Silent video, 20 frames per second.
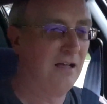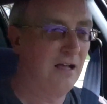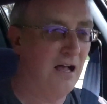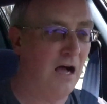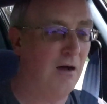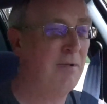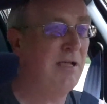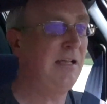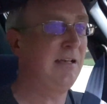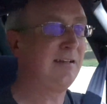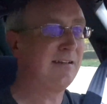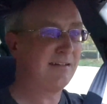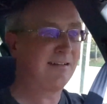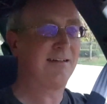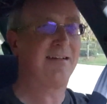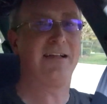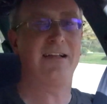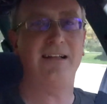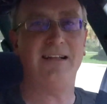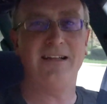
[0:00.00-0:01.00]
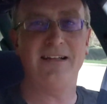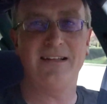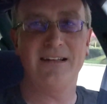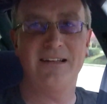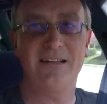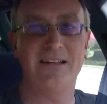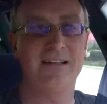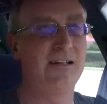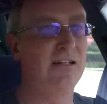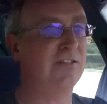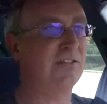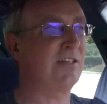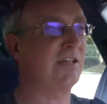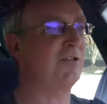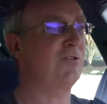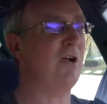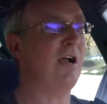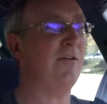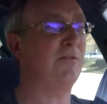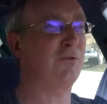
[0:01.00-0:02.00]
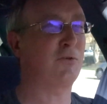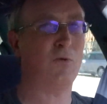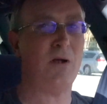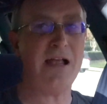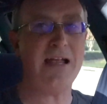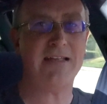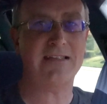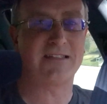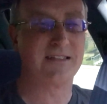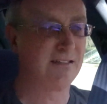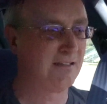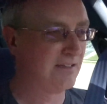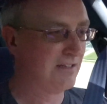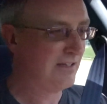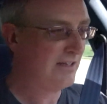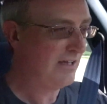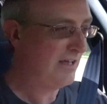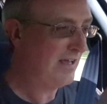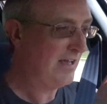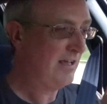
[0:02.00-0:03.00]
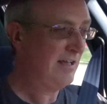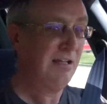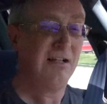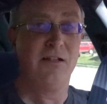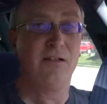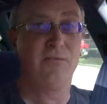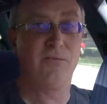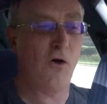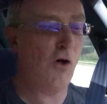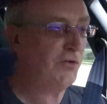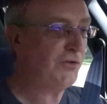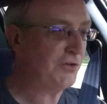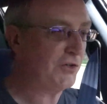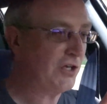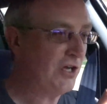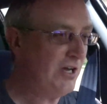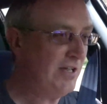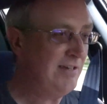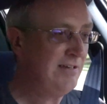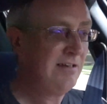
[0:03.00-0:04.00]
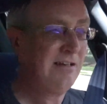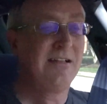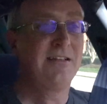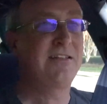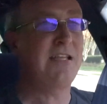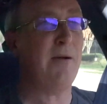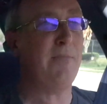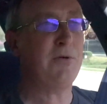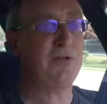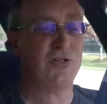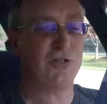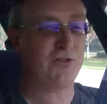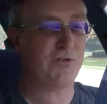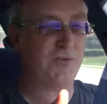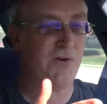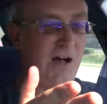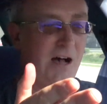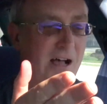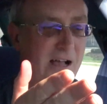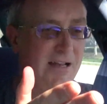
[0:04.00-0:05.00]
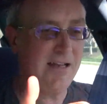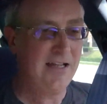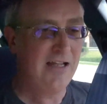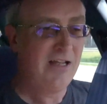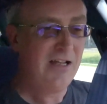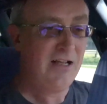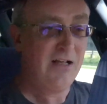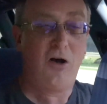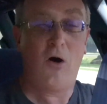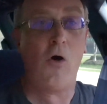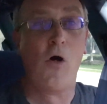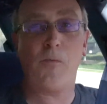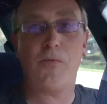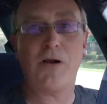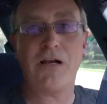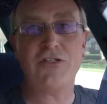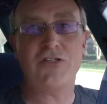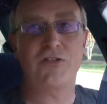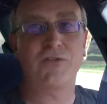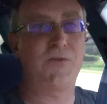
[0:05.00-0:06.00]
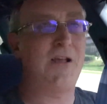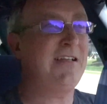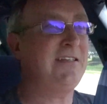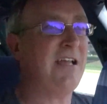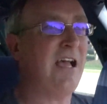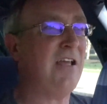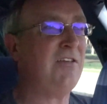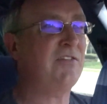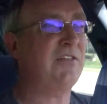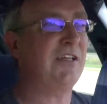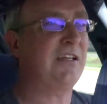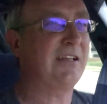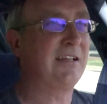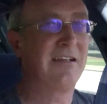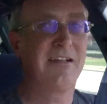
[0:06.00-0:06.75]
I mean, this thing drives great. Volts are good, temperature's fine, oil pressure's fantastic.